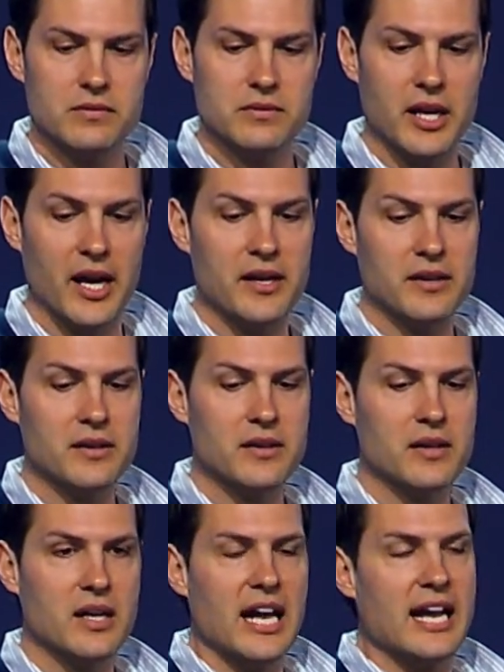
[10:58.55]
okay?
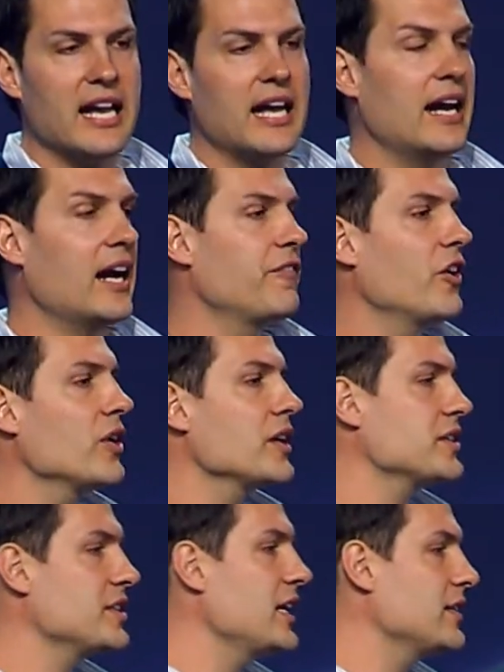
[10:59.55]
And I've heard it
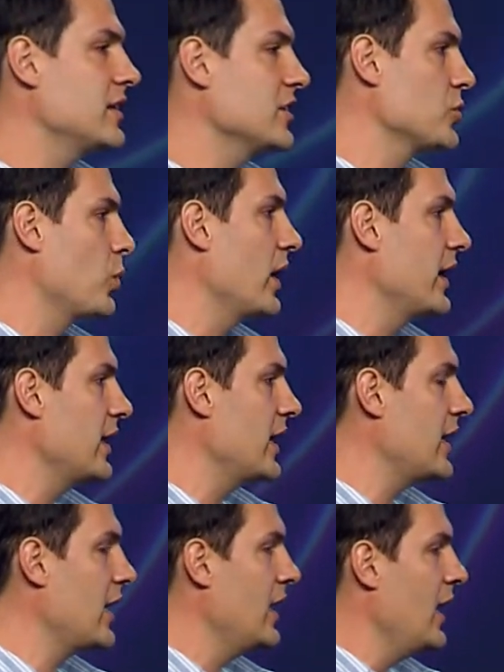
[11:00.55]
said this way, and,
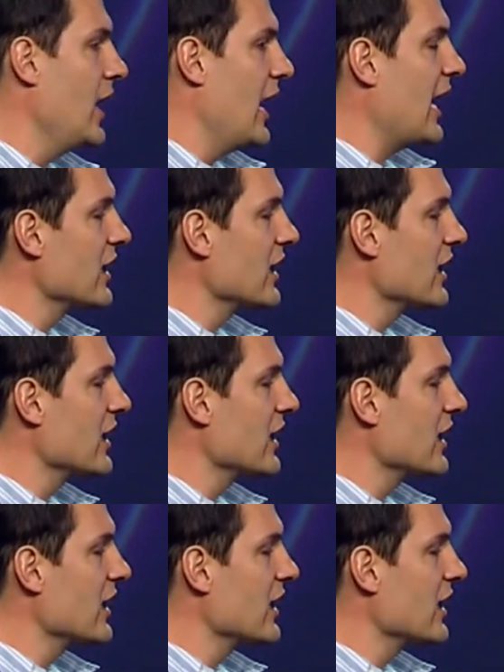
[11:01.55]
and, I, and I